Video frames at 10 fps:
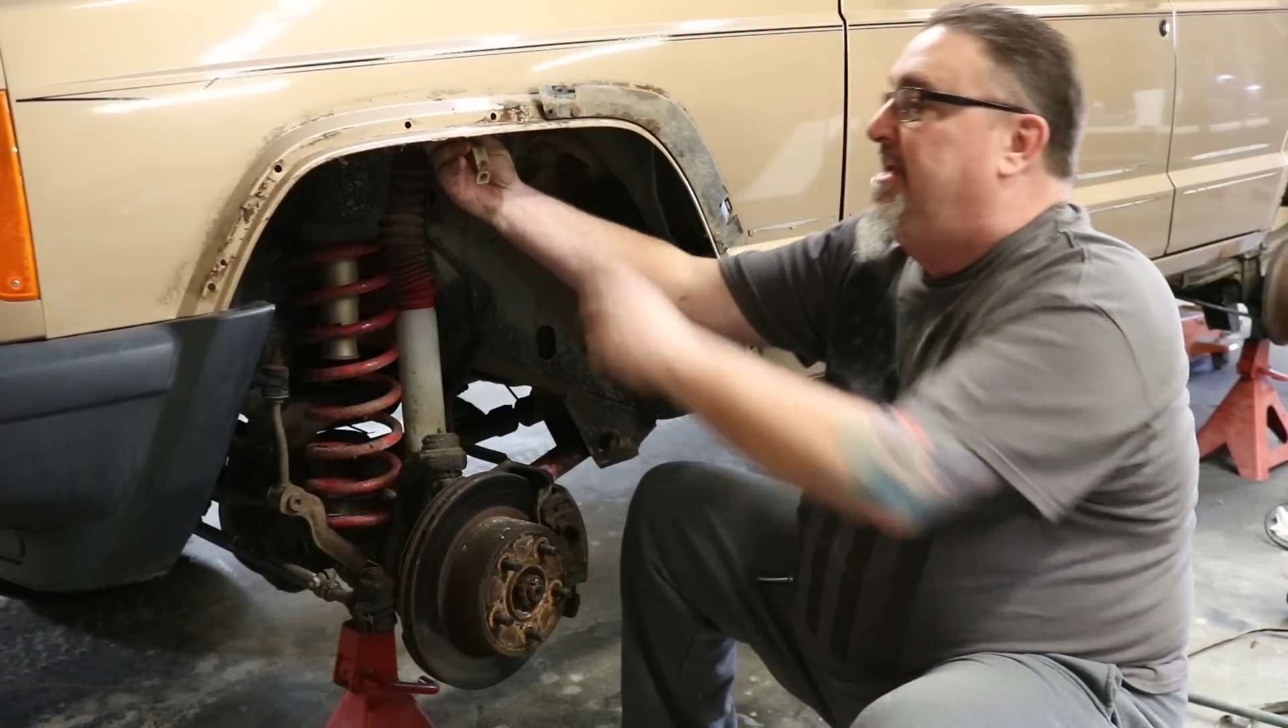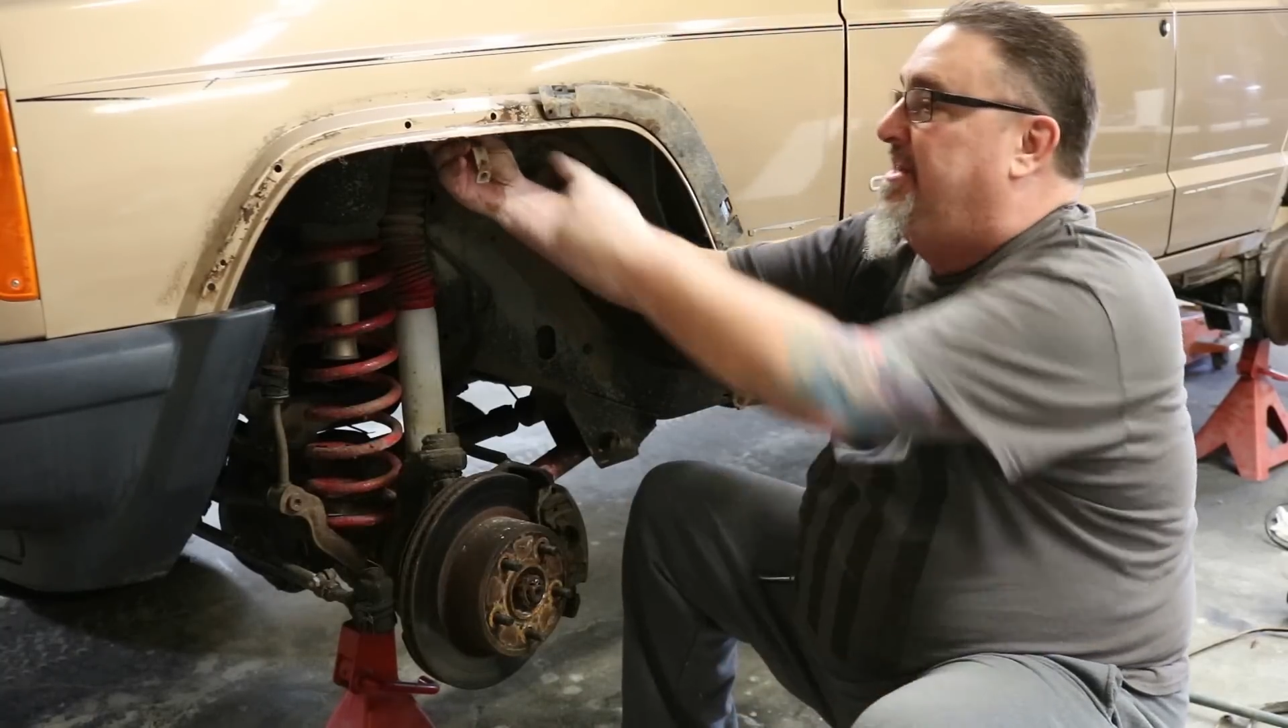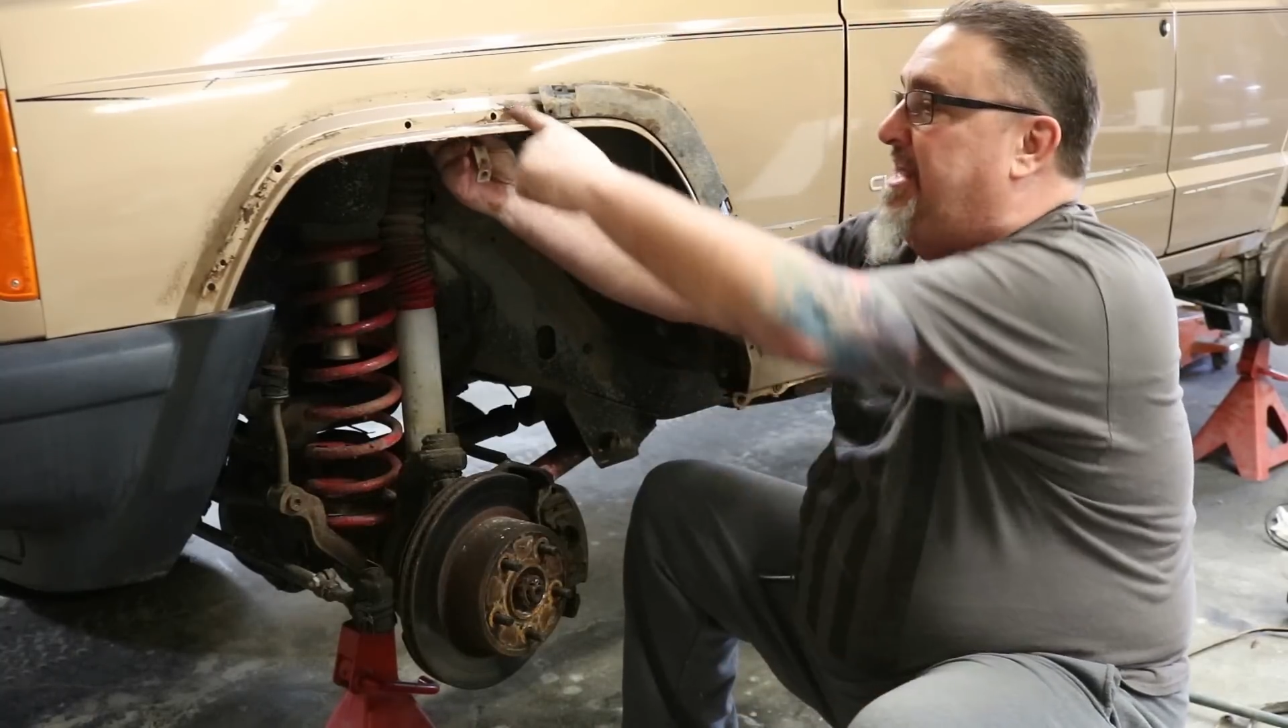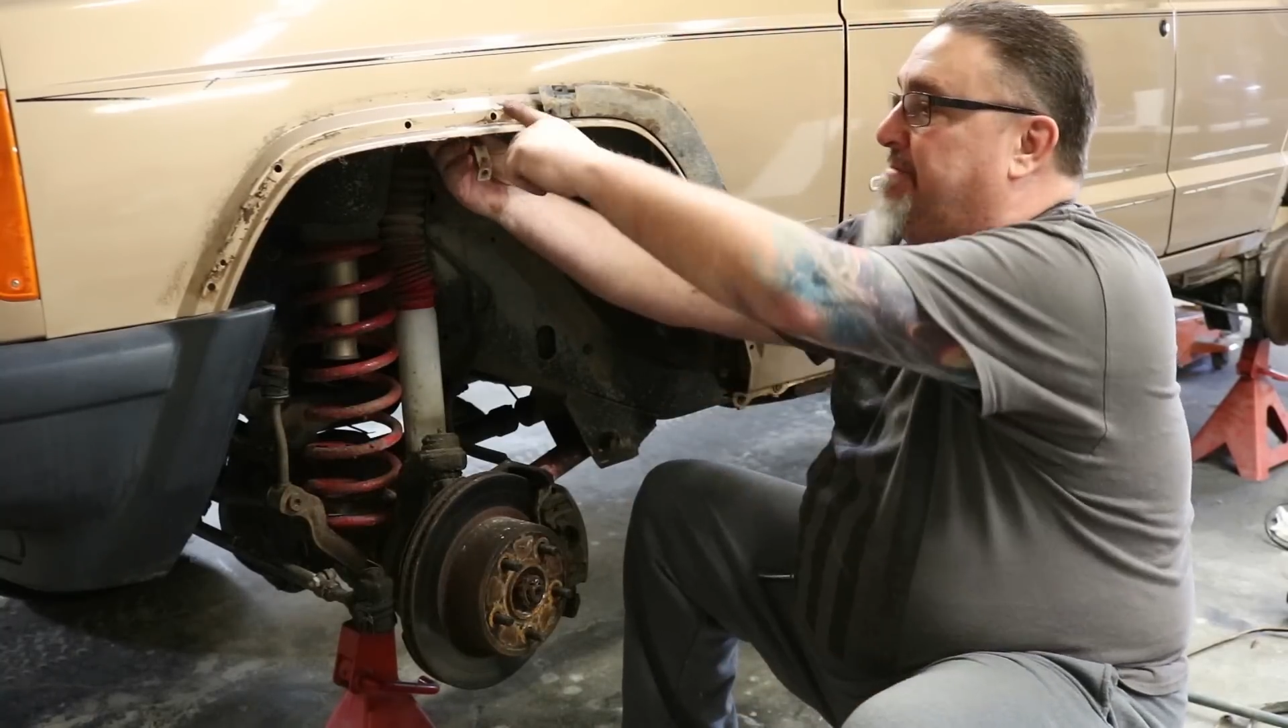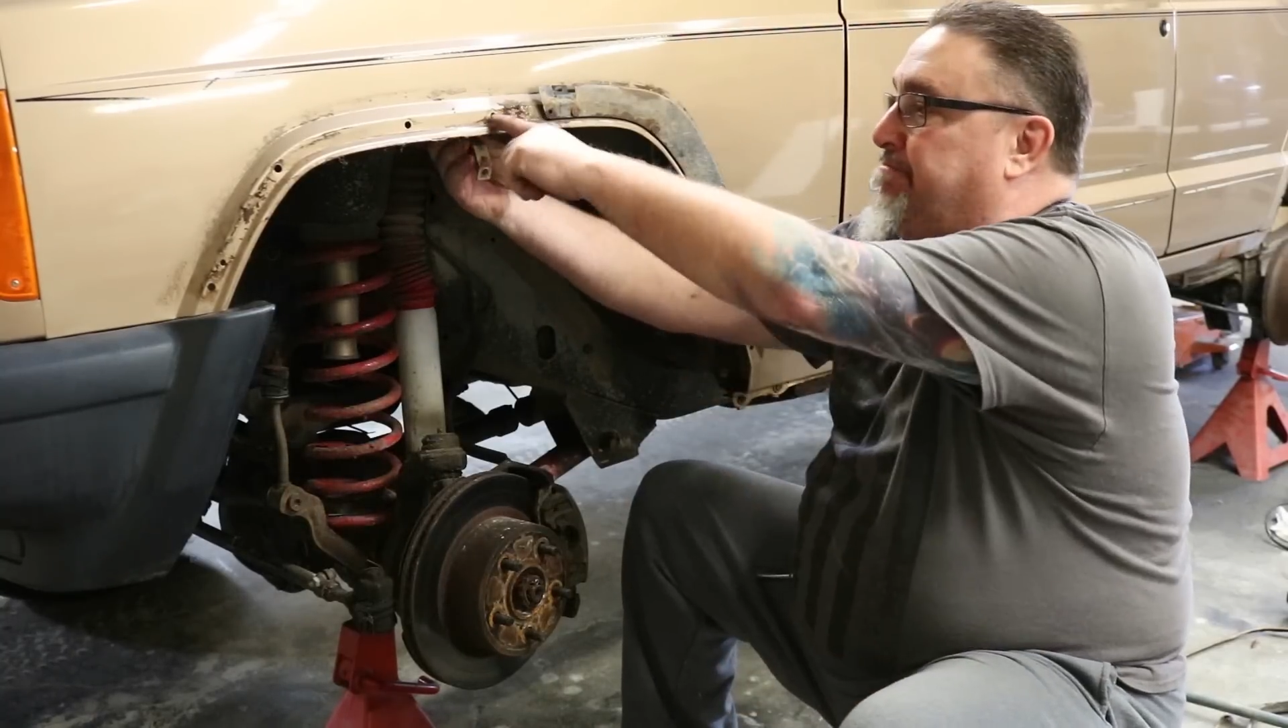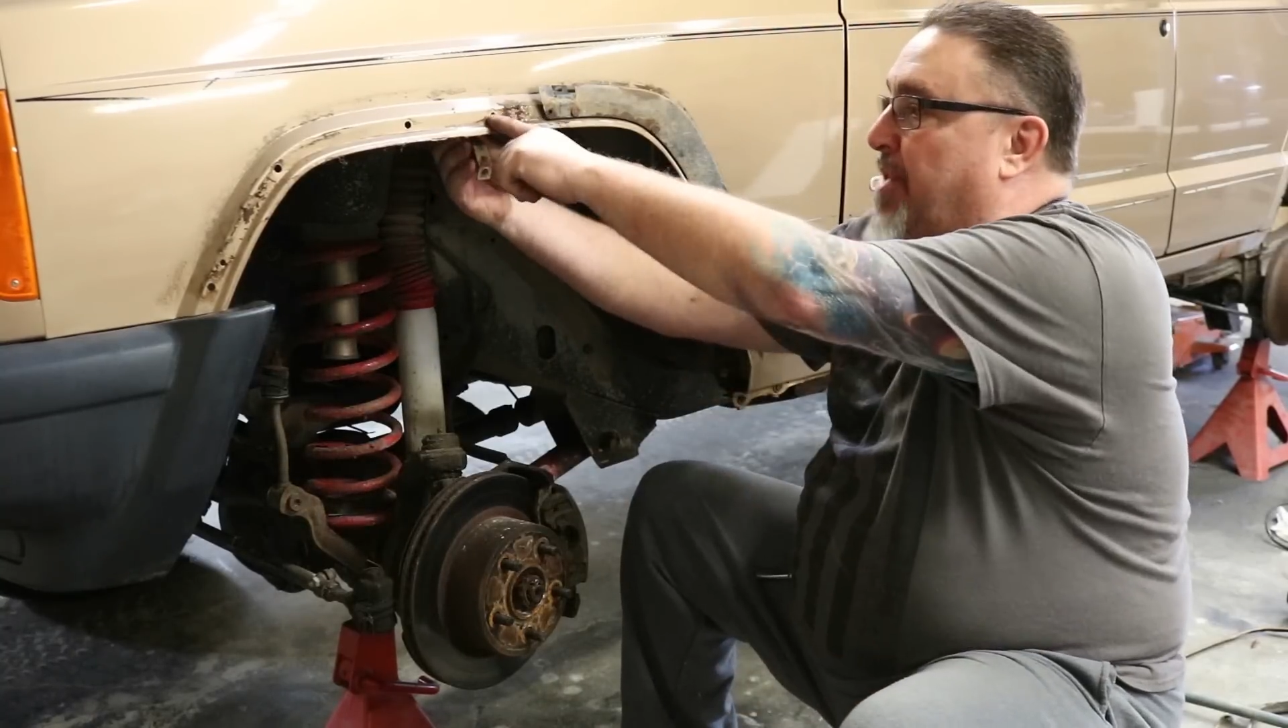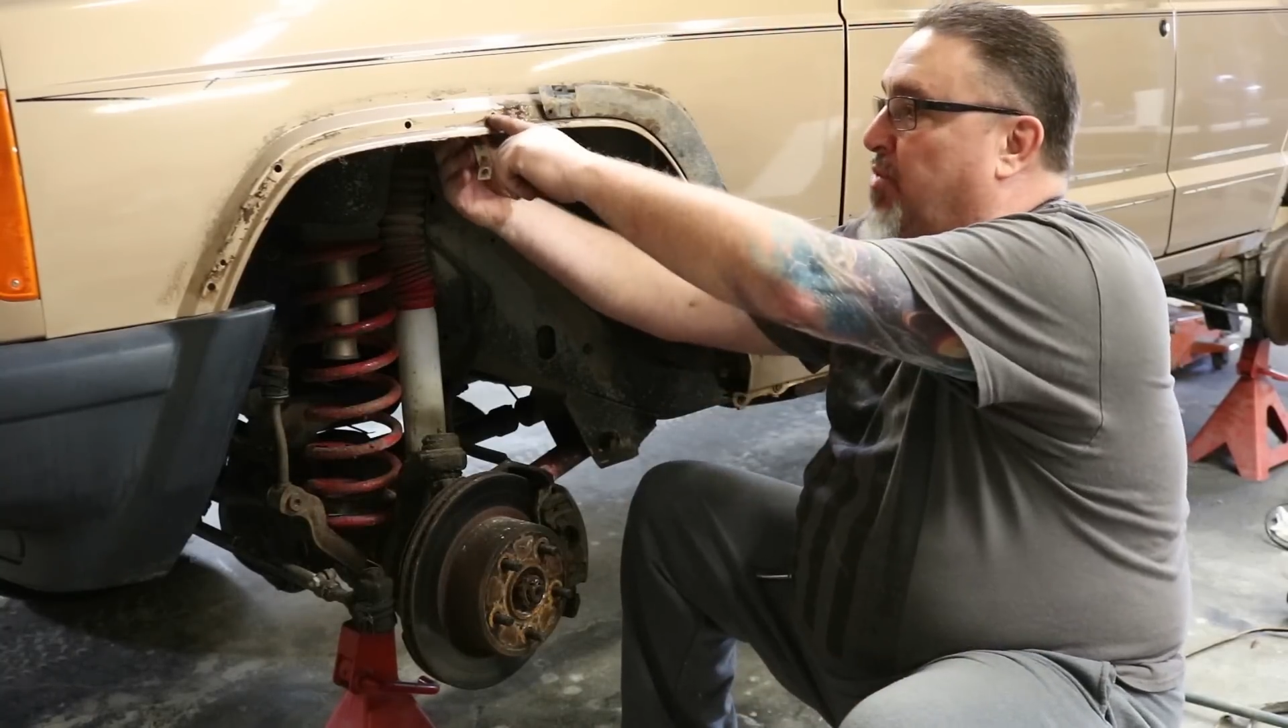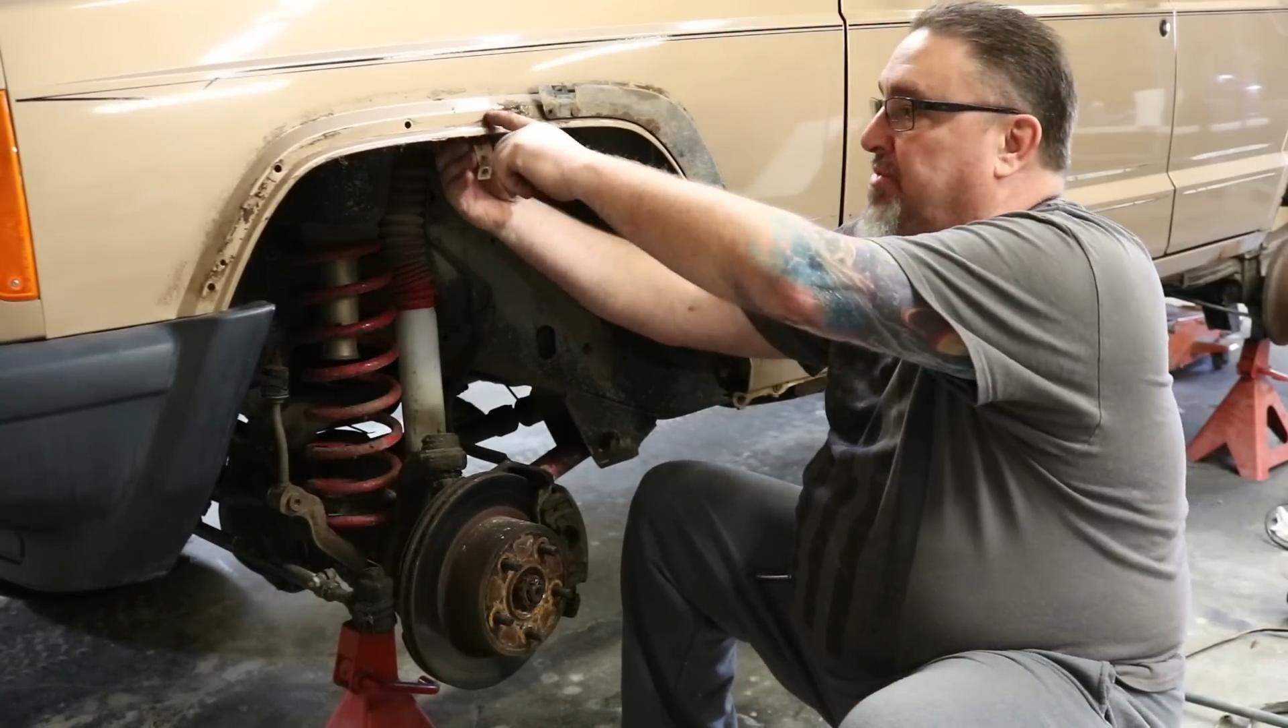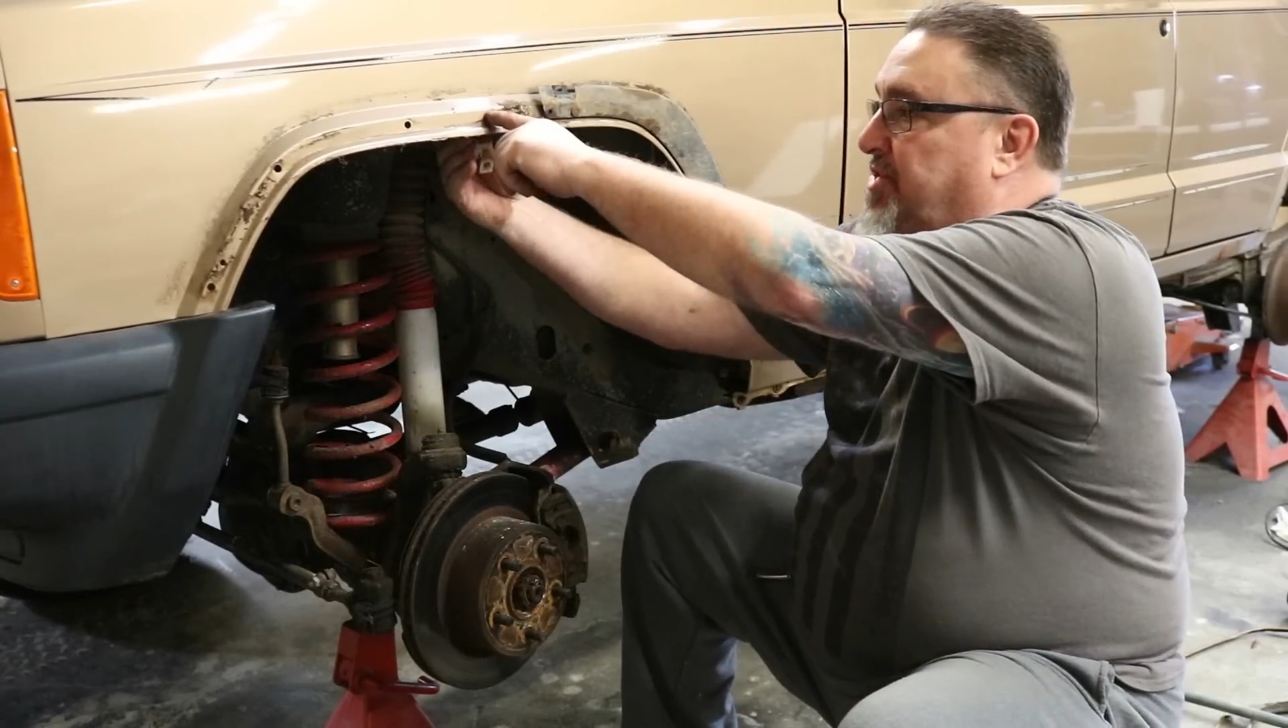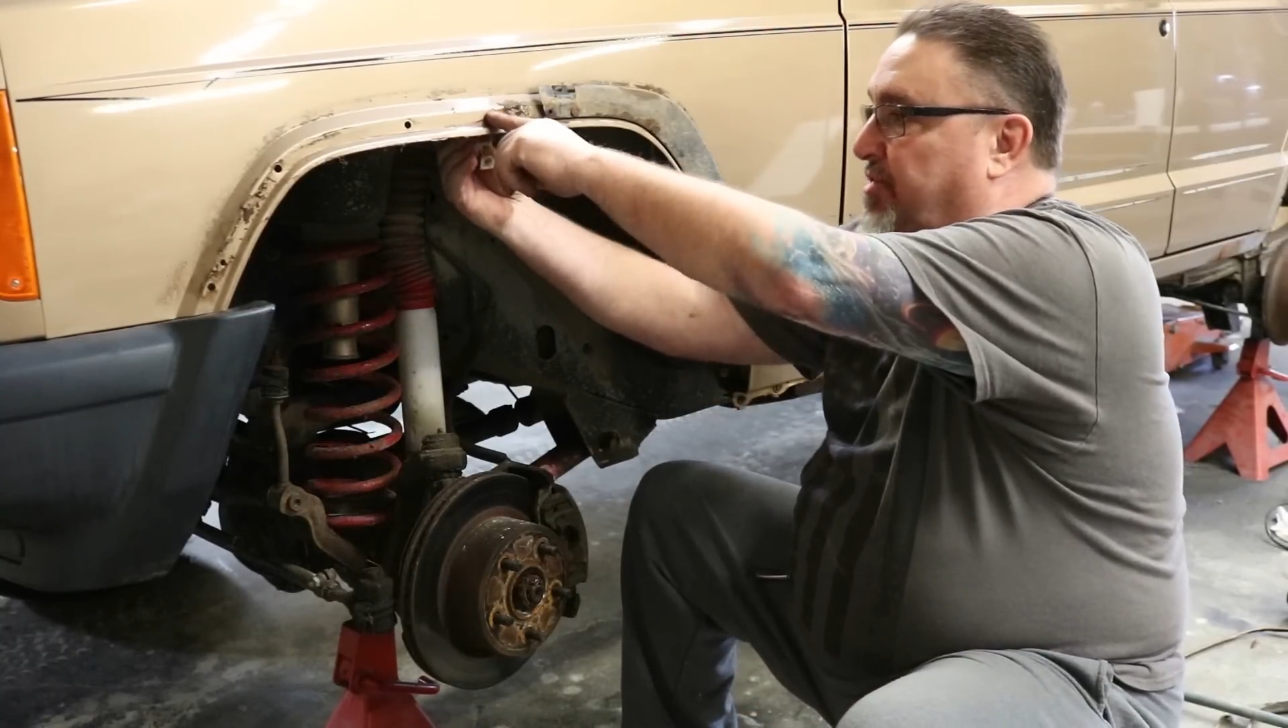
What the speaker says: that bolts